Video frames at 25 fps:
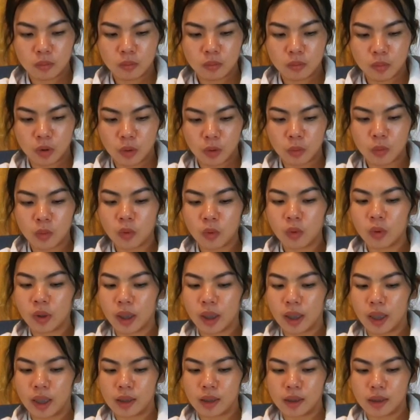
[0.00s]
people
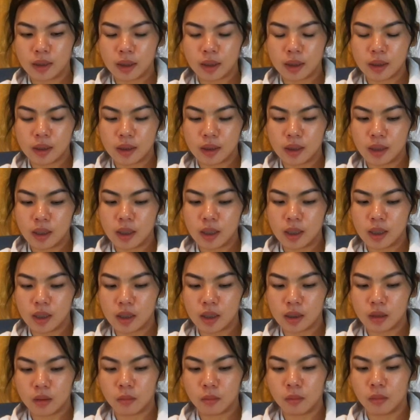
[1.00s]
can succeed,
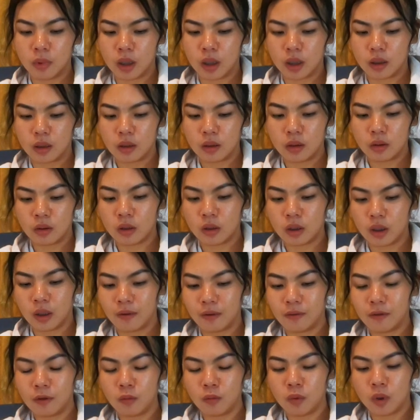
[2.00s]
but not
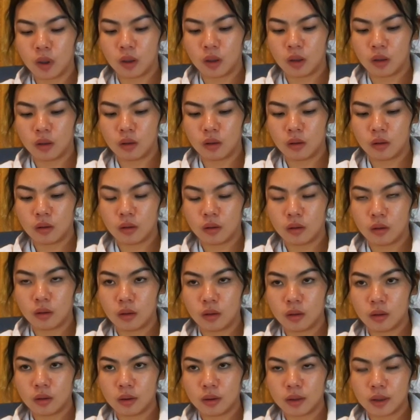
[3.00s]
everyone.
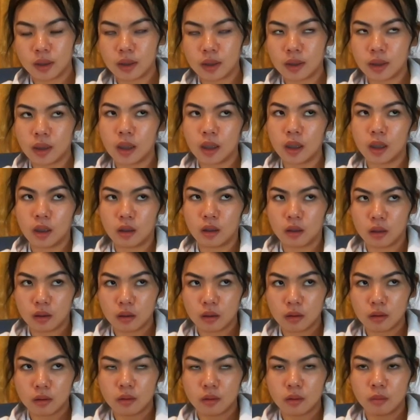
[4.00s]
Succeed,
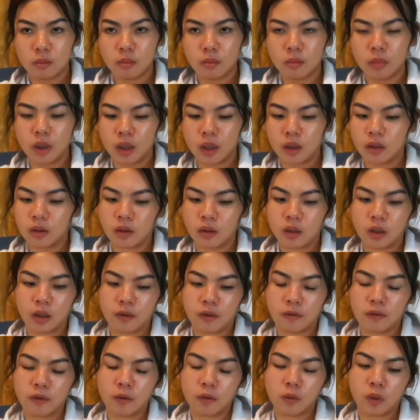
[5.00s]
but not
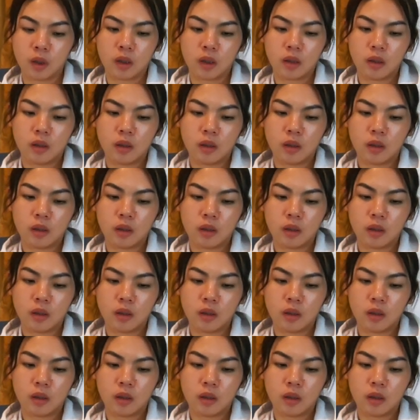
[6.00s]
everyone.